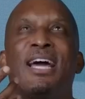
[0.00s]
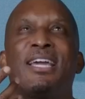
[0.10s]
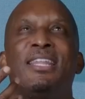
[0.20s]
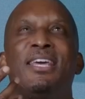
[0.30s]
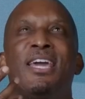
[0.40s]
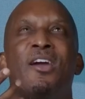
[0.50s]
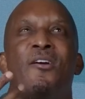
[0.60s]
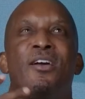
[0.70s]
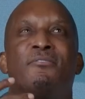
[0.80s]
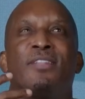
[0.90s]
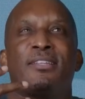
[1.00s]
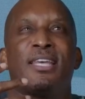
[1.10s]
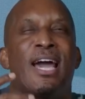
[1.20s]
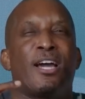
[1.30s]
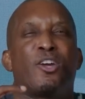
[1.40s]
like in the area of like
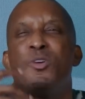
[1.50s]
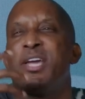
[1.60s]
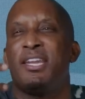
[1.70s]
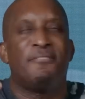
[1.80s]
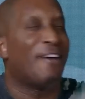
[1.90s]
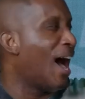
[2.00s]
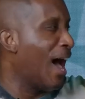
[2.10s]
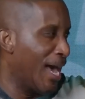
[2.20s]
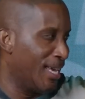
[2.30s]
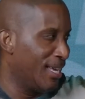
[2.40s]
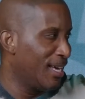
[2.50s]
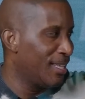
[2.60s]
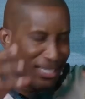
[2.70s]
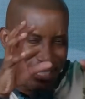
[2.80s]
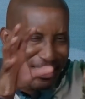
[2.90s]
they got creative eye.
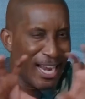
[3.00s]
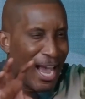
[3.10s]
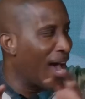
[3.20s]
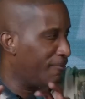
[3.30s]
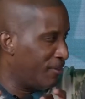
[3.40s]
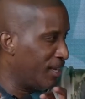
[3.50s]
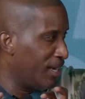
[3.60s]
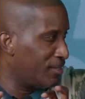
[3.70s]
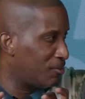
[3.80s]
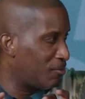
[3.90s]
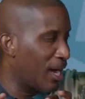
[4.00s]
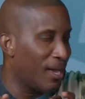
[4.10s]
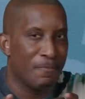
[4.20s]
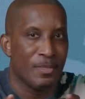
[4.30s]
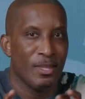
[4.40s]
They just got an eye for things, right?